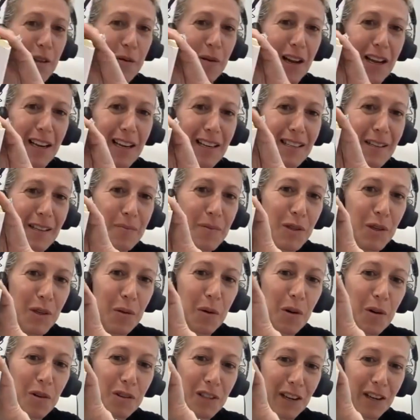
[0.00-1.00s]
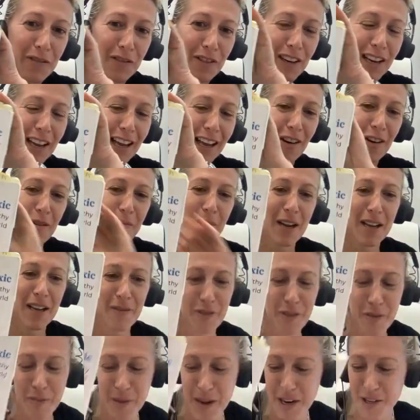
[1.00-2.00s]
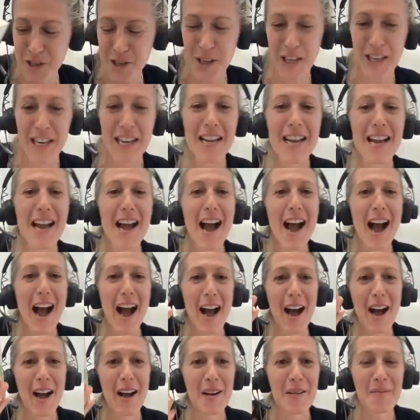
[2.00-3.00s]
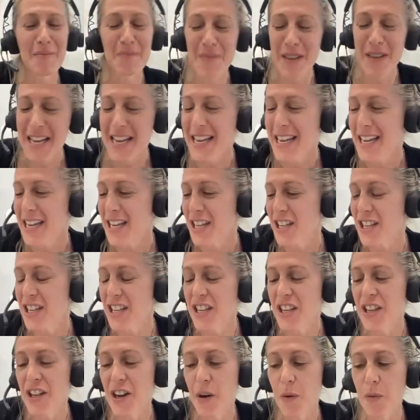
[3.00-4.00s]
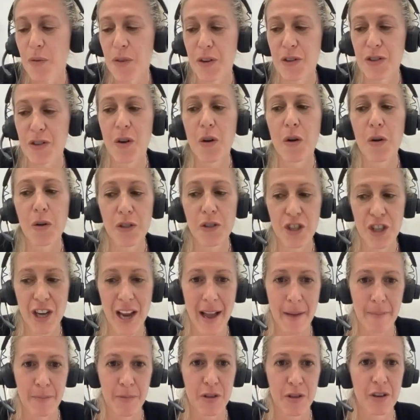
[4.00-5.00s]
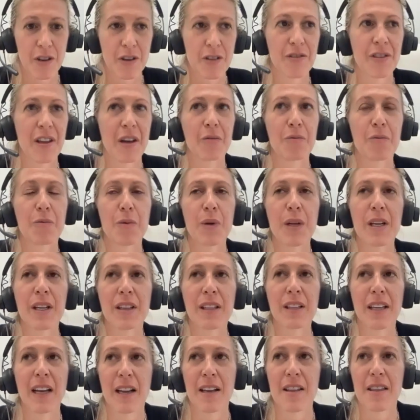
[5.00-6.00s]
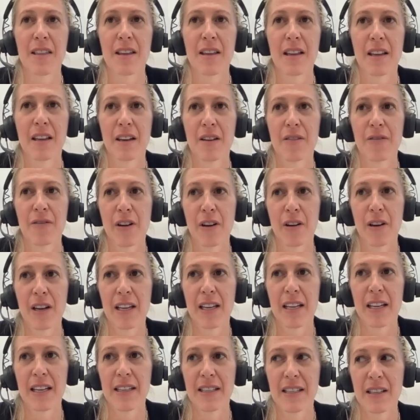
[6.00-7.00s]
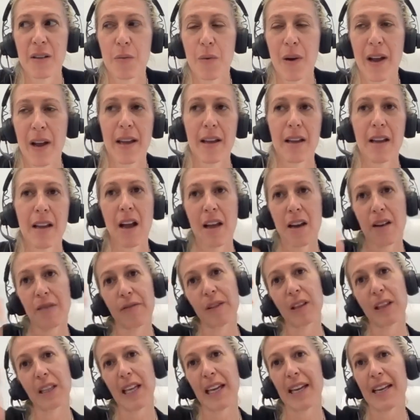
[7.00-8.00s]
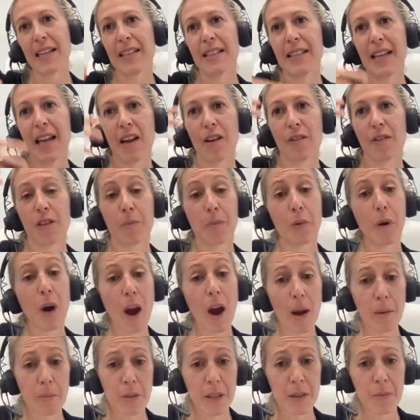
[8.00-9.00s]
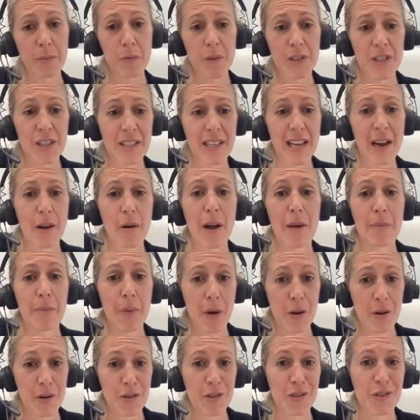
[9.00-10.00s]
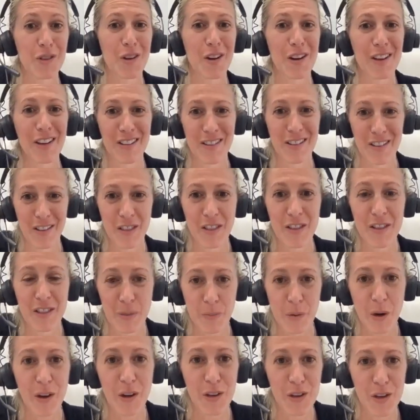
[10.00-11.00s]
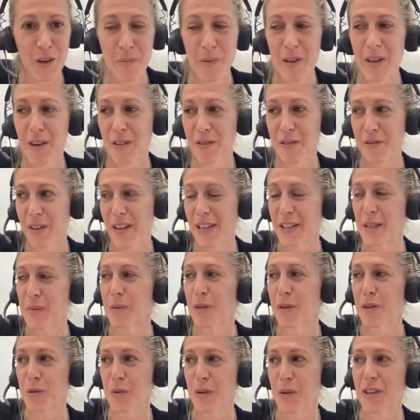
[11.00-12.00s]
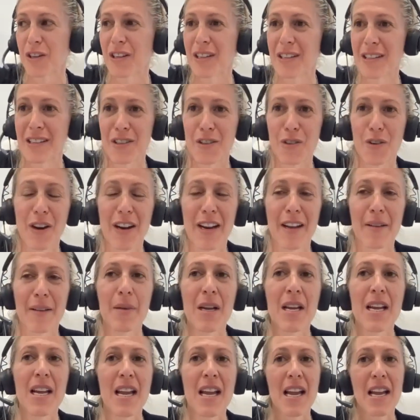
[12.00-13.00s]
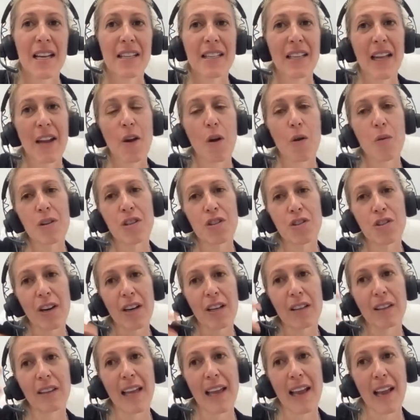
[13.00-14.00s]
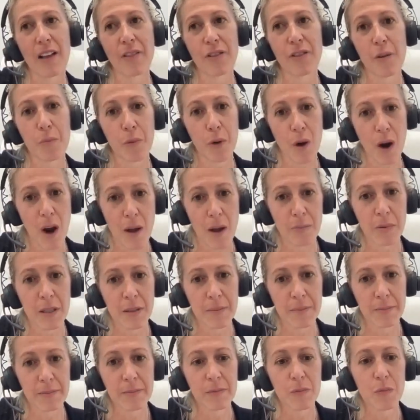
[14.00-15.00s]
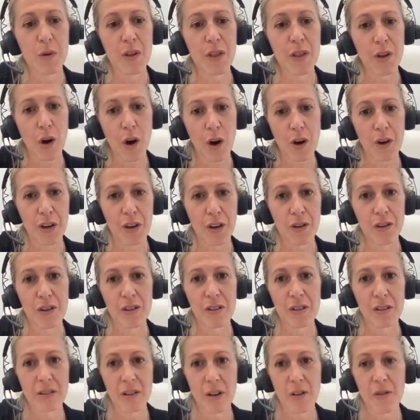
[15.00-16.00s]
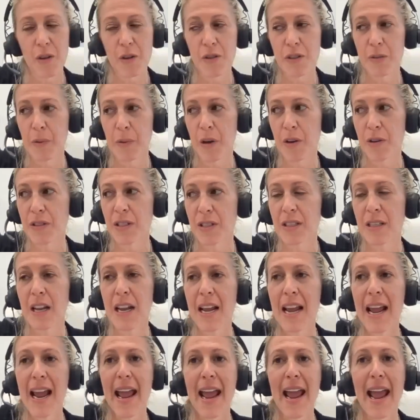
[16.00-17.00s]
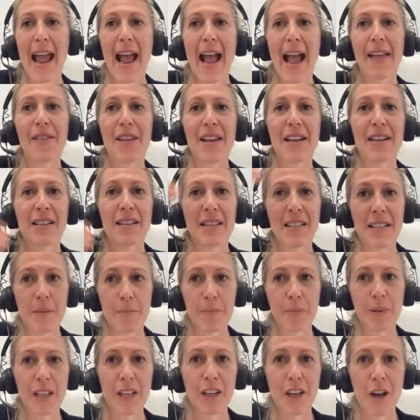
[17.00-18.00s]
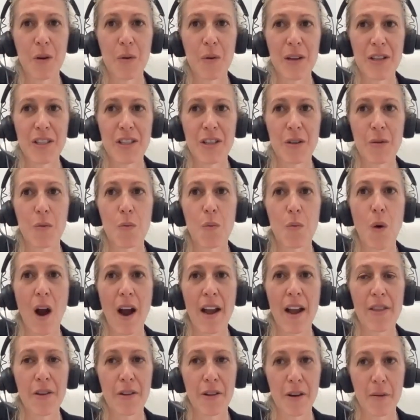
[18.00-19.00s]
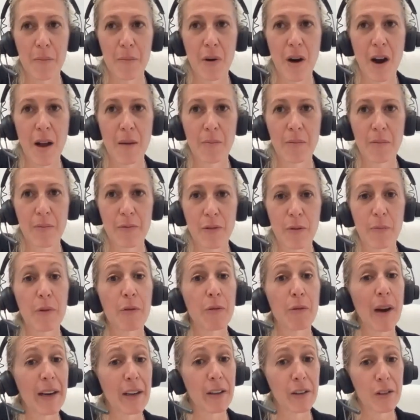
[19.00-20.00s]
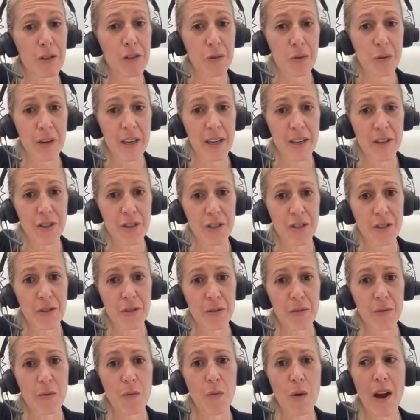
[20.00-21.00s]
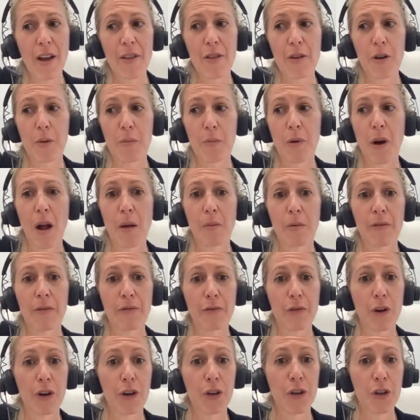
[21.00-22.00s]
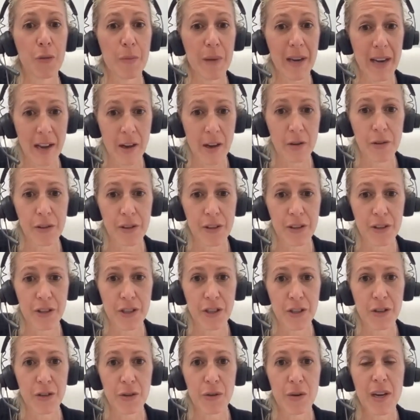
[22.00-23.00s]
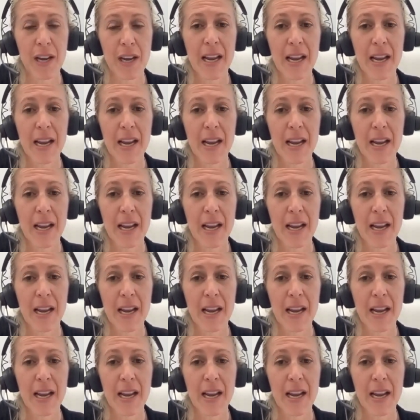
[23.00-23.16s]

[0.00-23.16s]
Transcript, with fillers: way, because I'm so old, I forget all my information. Um, you know, there's a whole chapter that really, I think, in a very easy way, kind of lays out the problem, which is how I post on the smart human on Facebook, Twitter, Instagram, is I always try to lay out the problem with an article on those posts and then simply go into why they're a problem from a regulatory issue, why they're a problem for a human health issue,